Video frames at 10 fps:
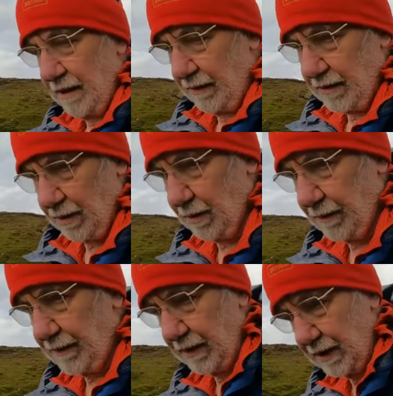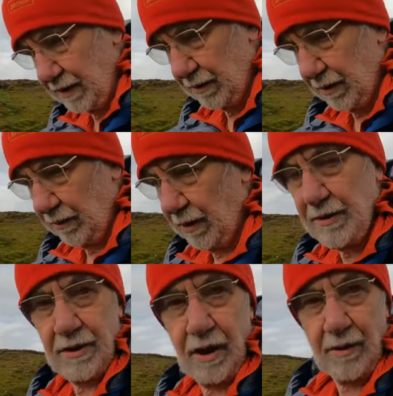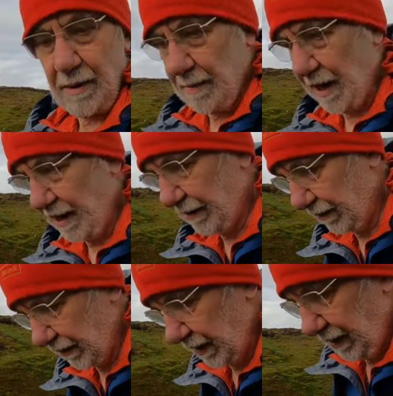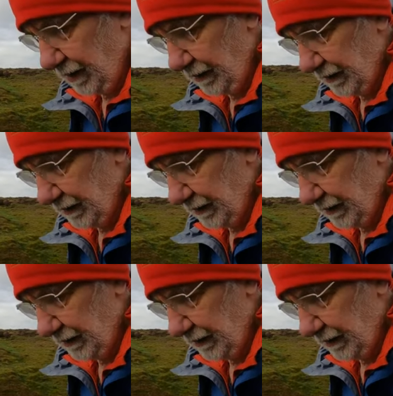every so often it sort of runs along the path for a,